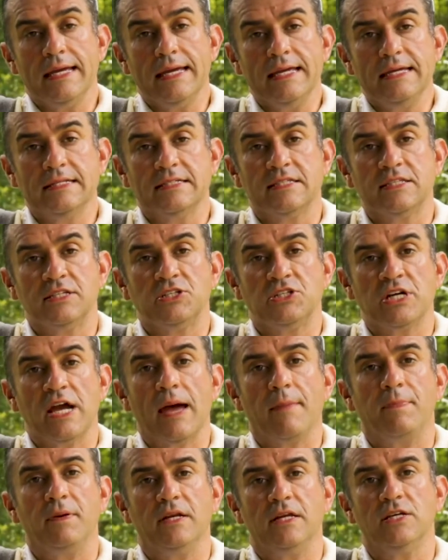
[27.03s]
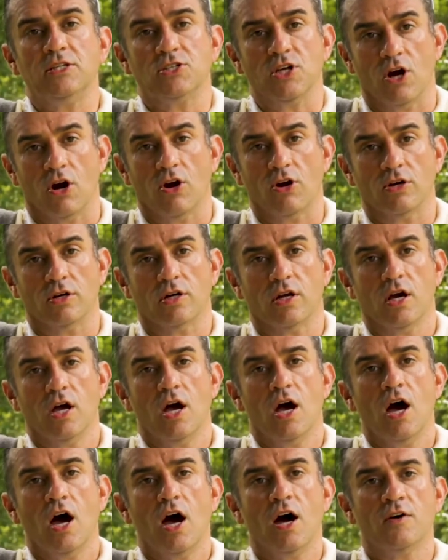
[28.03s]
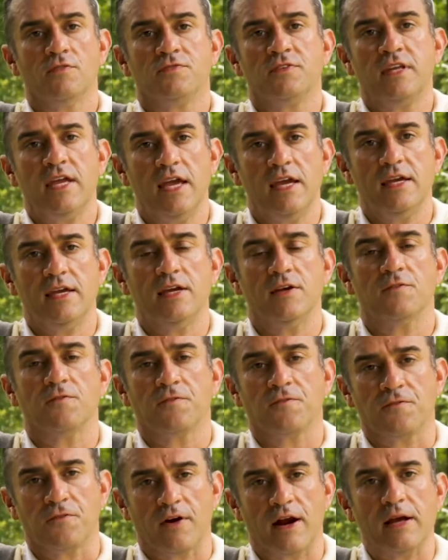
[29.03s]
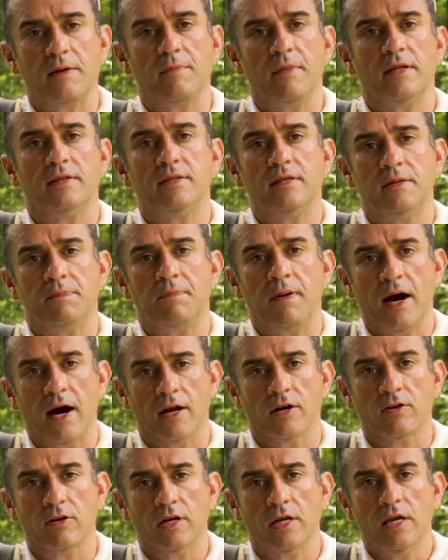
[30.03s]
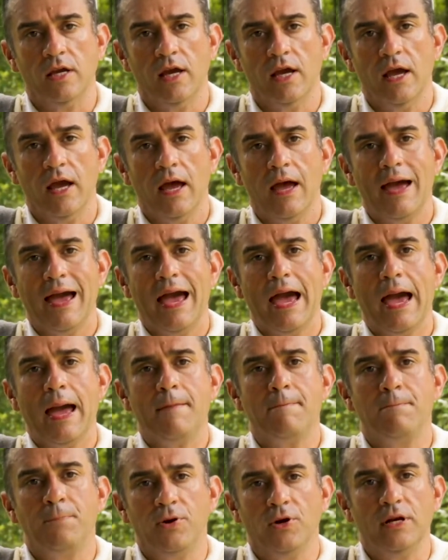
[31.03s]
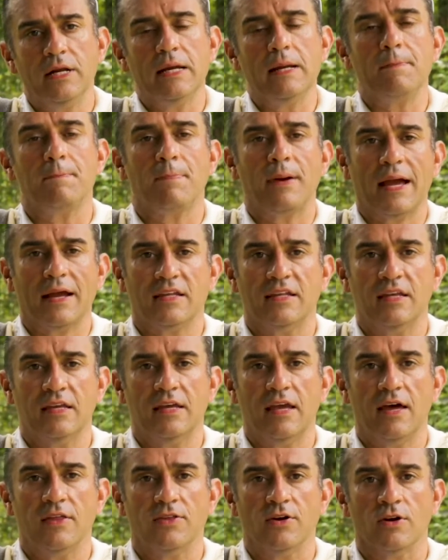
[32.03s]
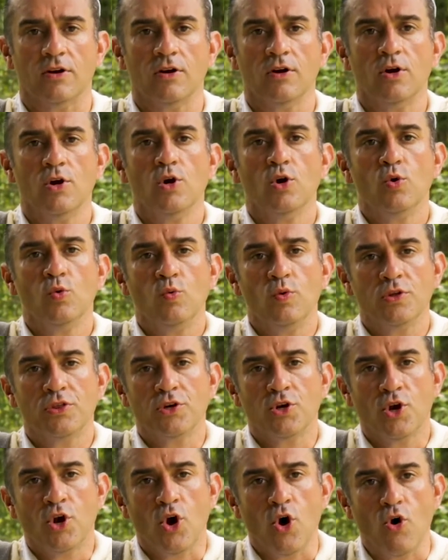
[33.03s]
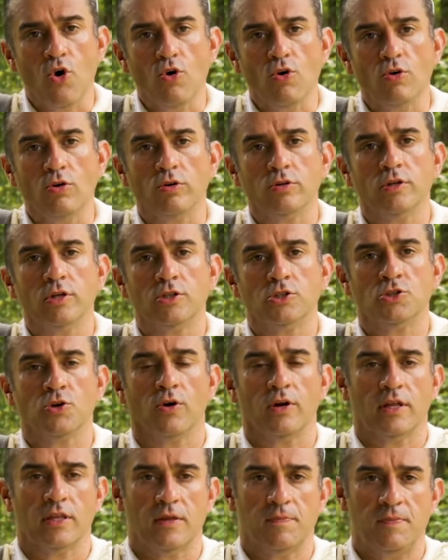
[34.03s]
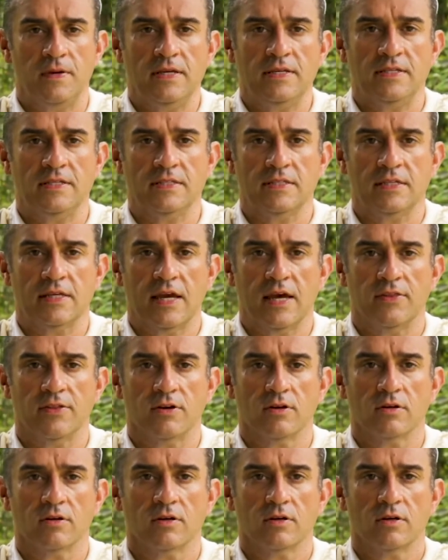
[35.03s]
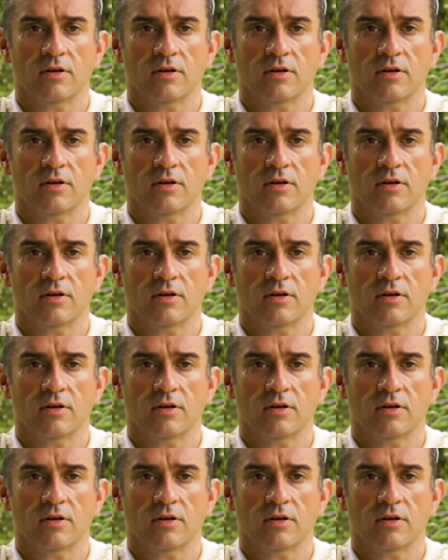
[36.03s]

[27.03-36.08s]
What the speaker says: is the Japanese art of taking fragmented pottery and putting it back together with gold joining the pieces together.